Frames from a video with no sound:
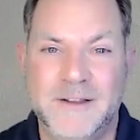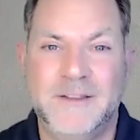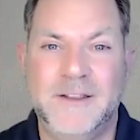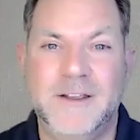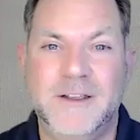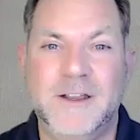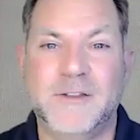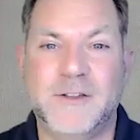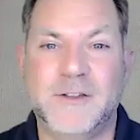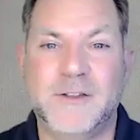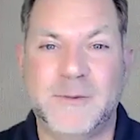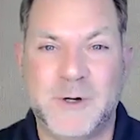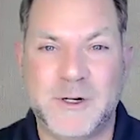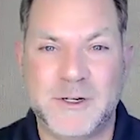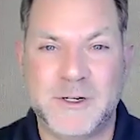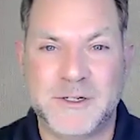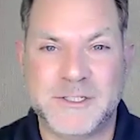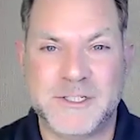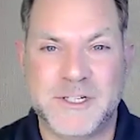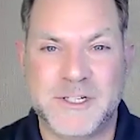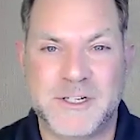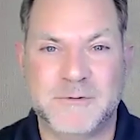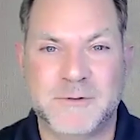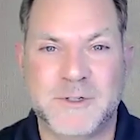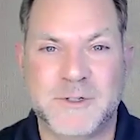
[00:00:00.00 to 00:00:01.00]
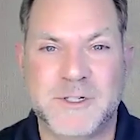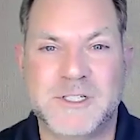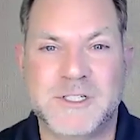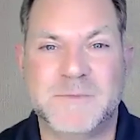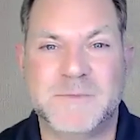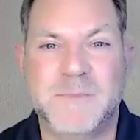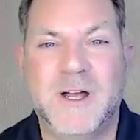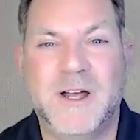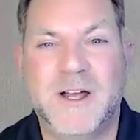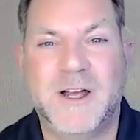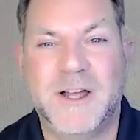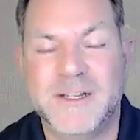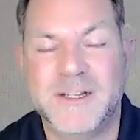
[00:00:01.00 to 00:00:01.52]
the other person
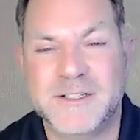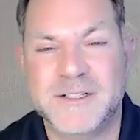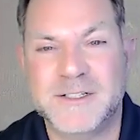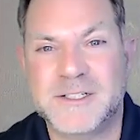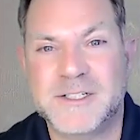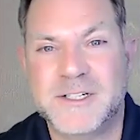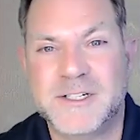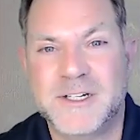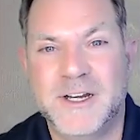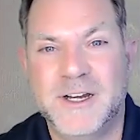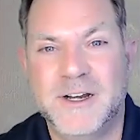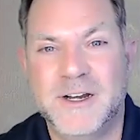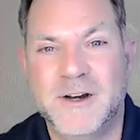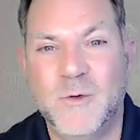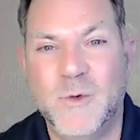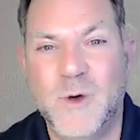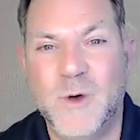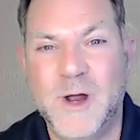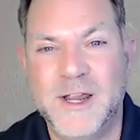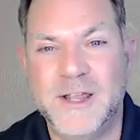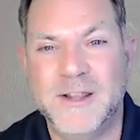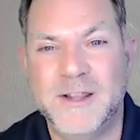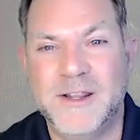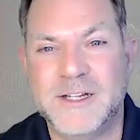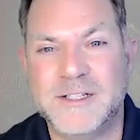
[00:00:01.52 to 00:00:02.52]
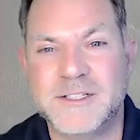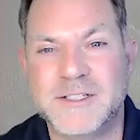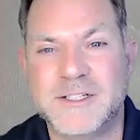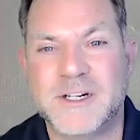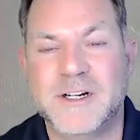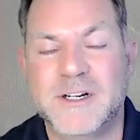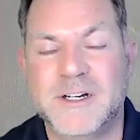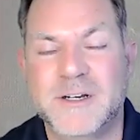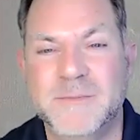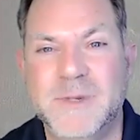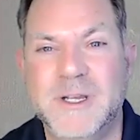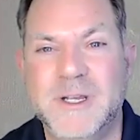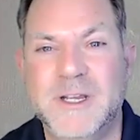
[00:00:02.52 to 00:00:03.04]
responds in a way that's
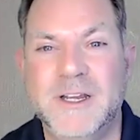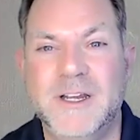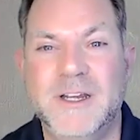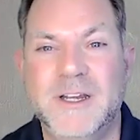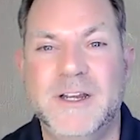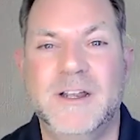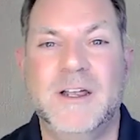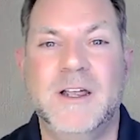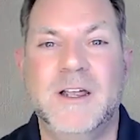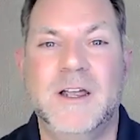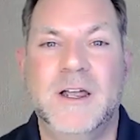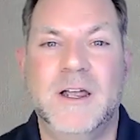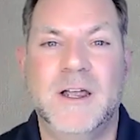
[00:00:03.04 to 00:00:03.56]
going to be